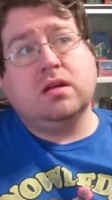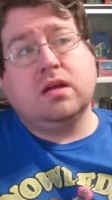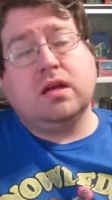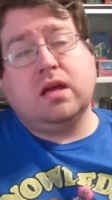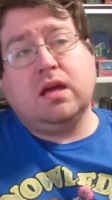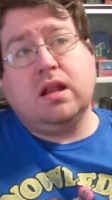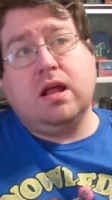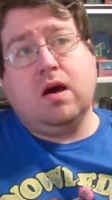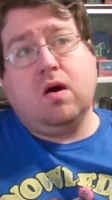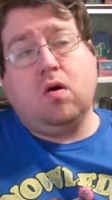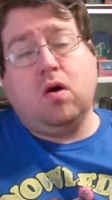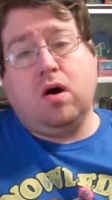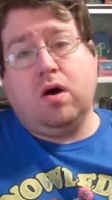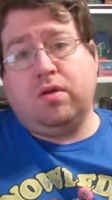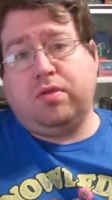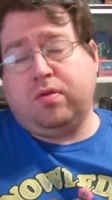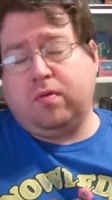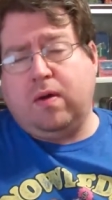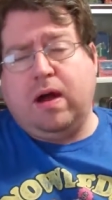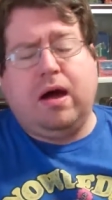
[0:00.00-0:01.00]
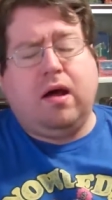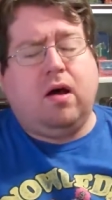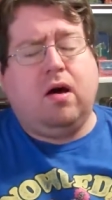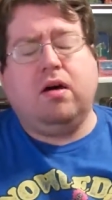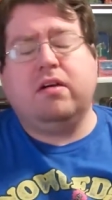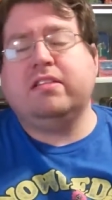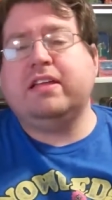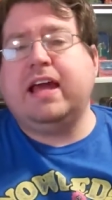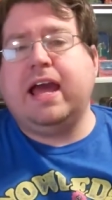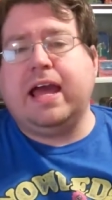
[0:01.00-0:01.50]
you know, uh, throughout
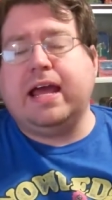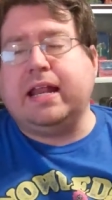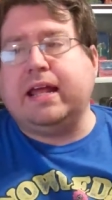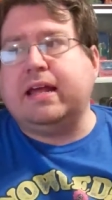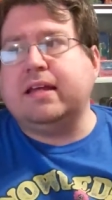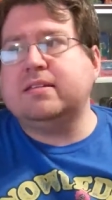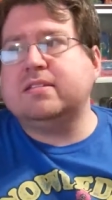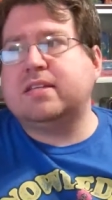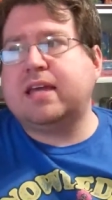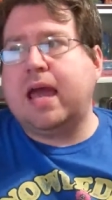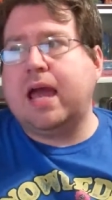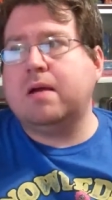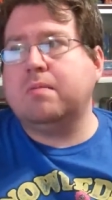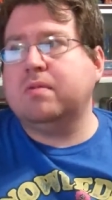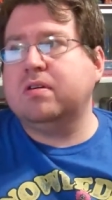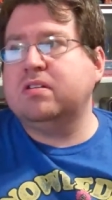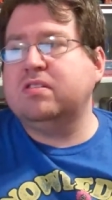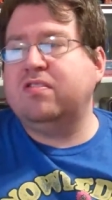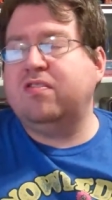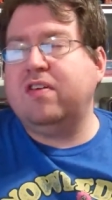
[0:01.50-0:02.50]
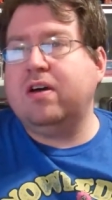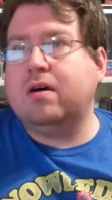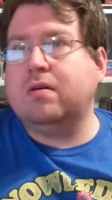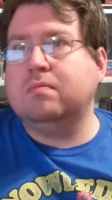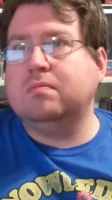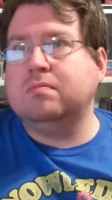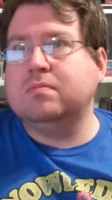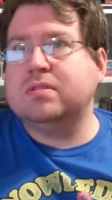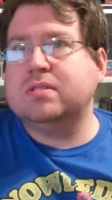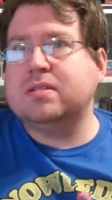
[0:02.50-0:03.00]
all the 80s, Cameron's
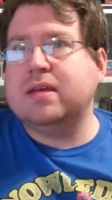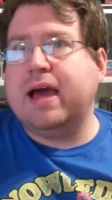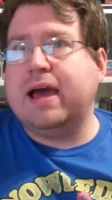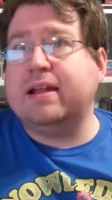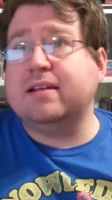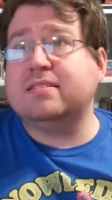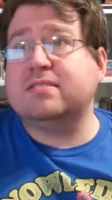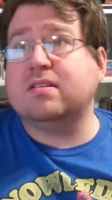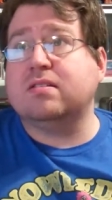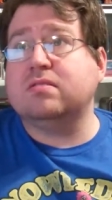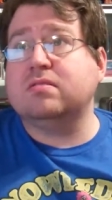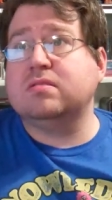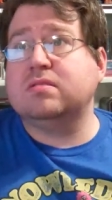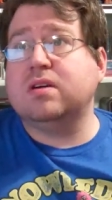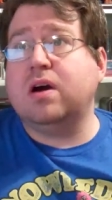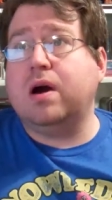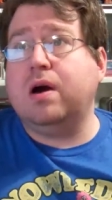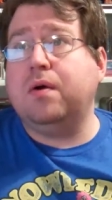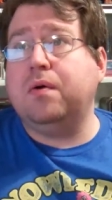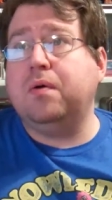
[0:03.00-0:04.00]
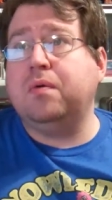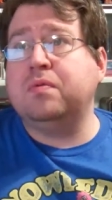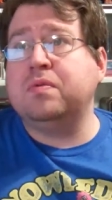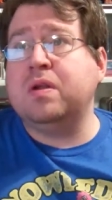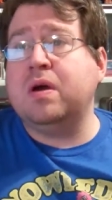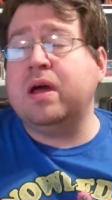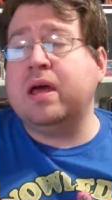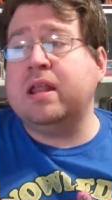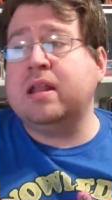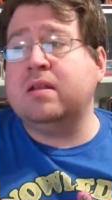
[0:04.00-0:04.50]
films had a certain tone
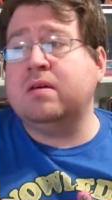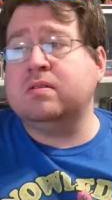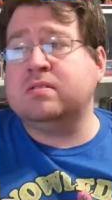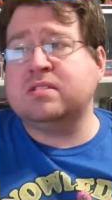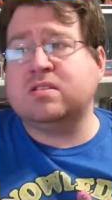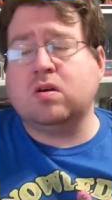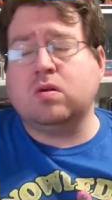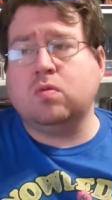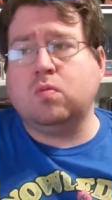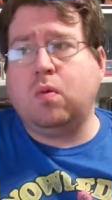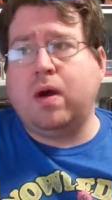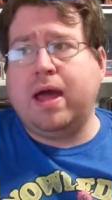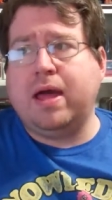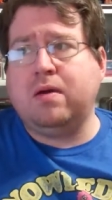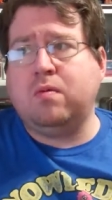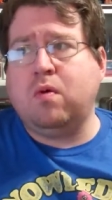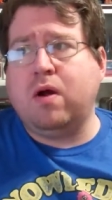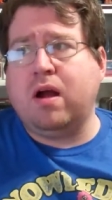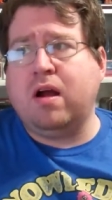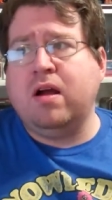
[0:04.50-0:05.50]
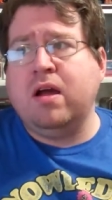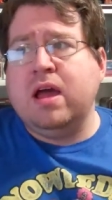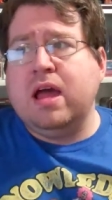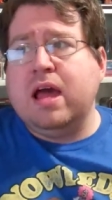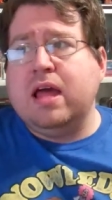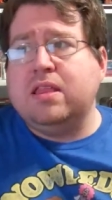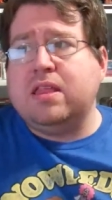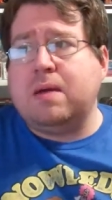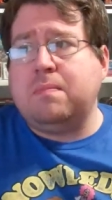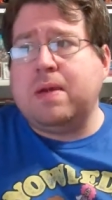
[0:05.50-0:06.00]
and a certain way where
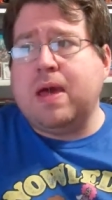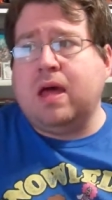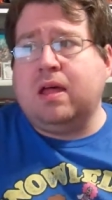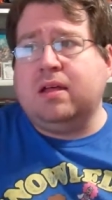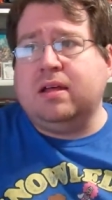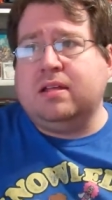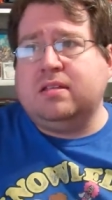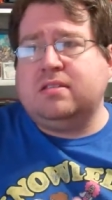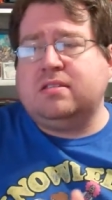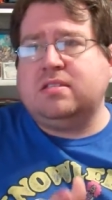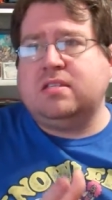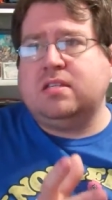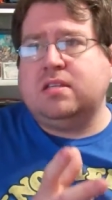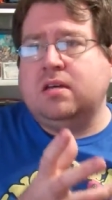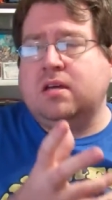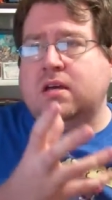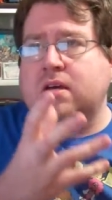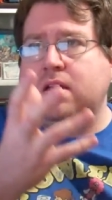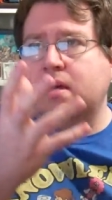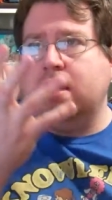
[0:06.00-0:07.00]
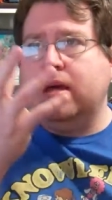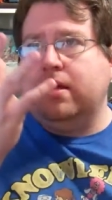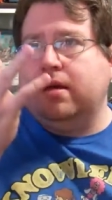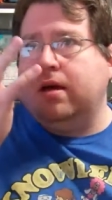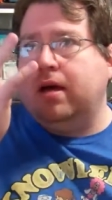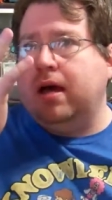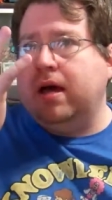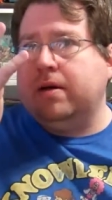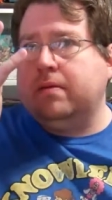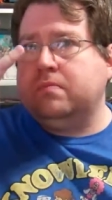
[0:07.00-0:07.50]
they balanced
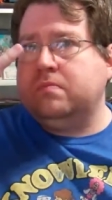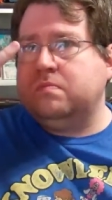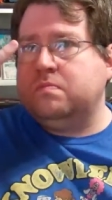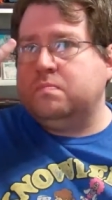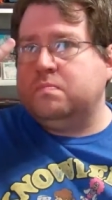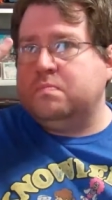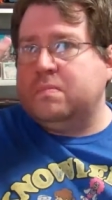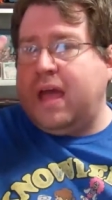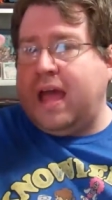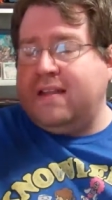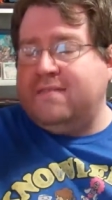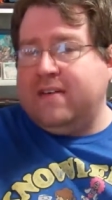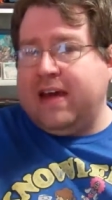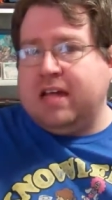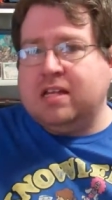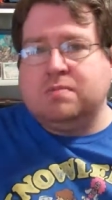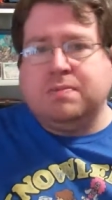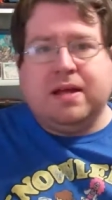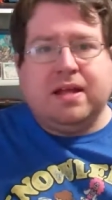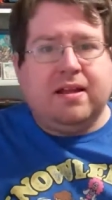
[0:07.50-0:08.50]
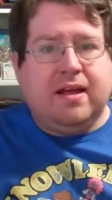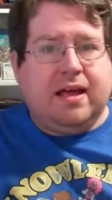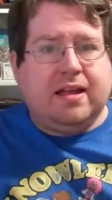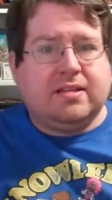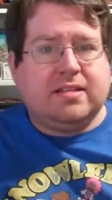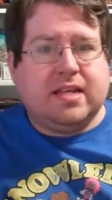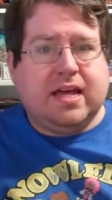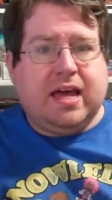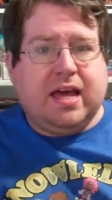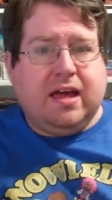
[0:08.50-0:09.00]
uh, advancement in,
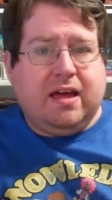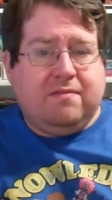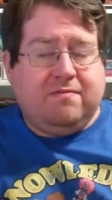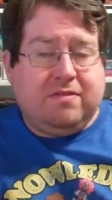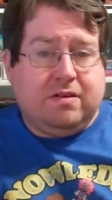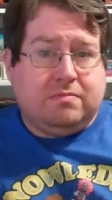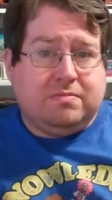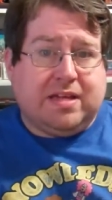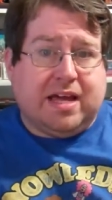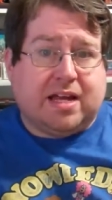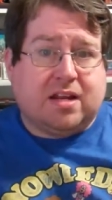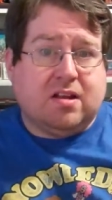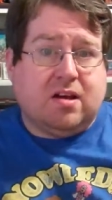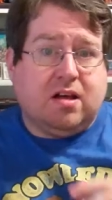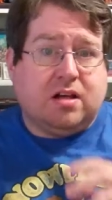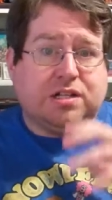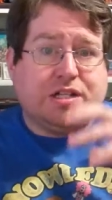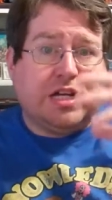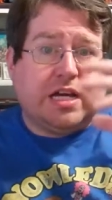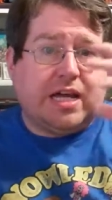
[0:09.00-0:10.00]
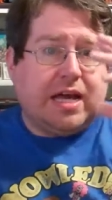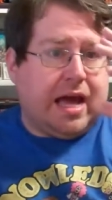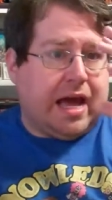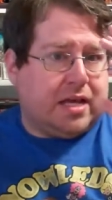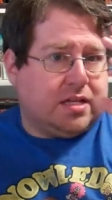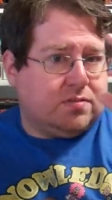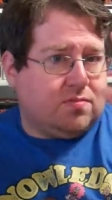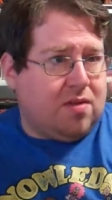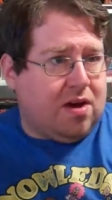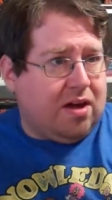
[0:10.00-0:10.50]
te- in film technology
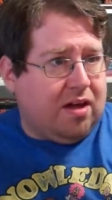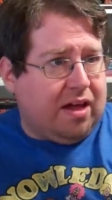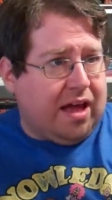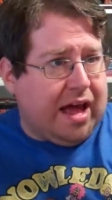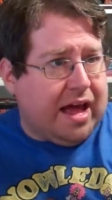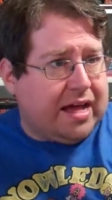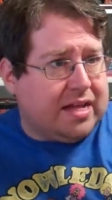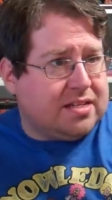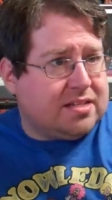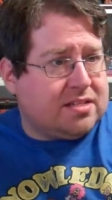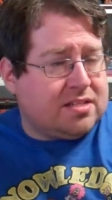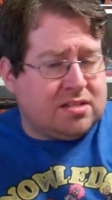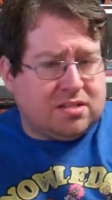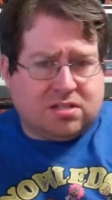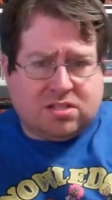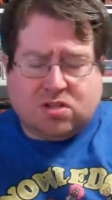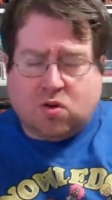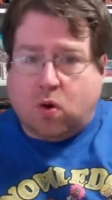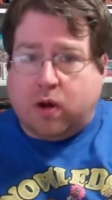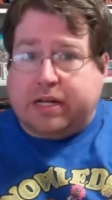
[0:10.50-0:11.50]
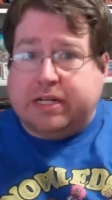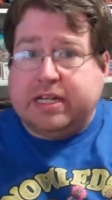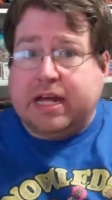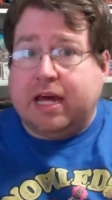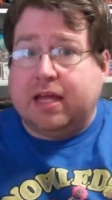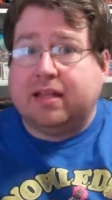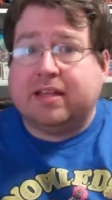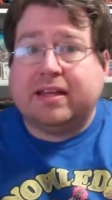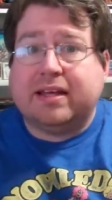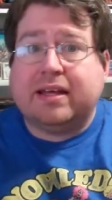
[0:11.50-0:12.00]
as well as
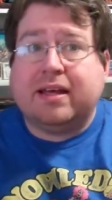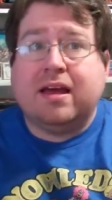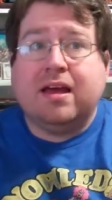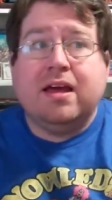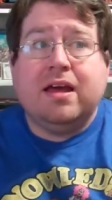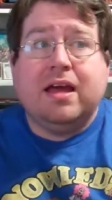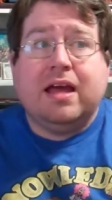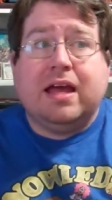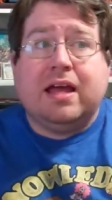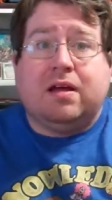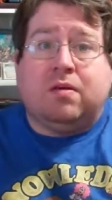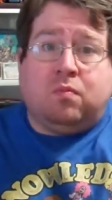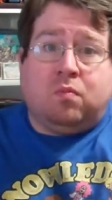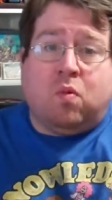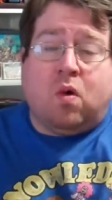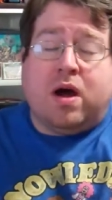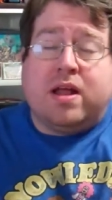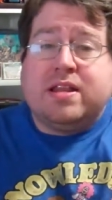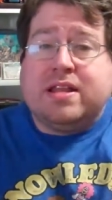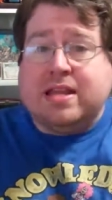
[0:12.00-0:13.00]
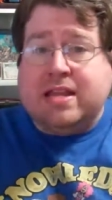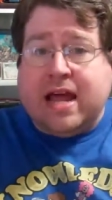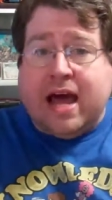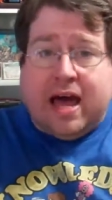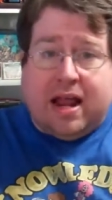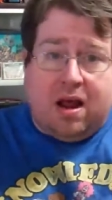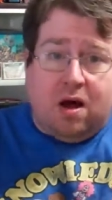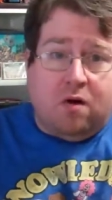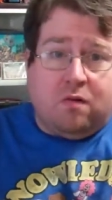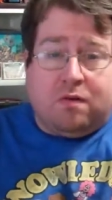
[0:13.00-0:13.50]
storytelling one did
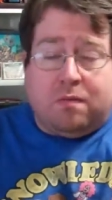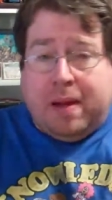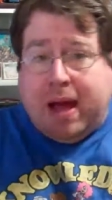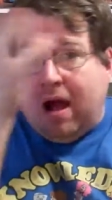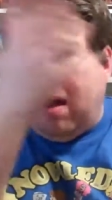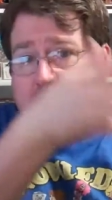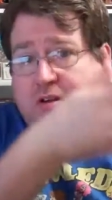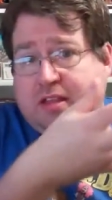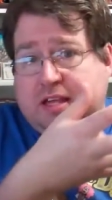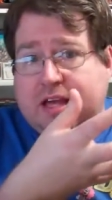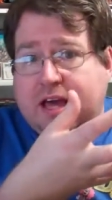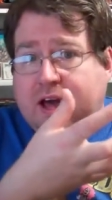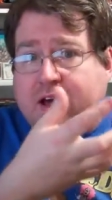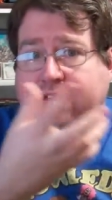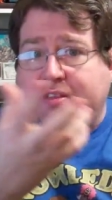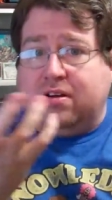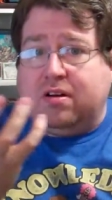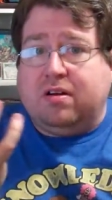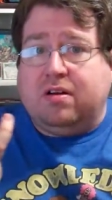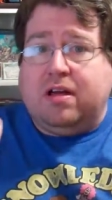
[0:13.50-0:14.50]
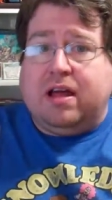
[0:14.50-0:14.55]
not overpower the other.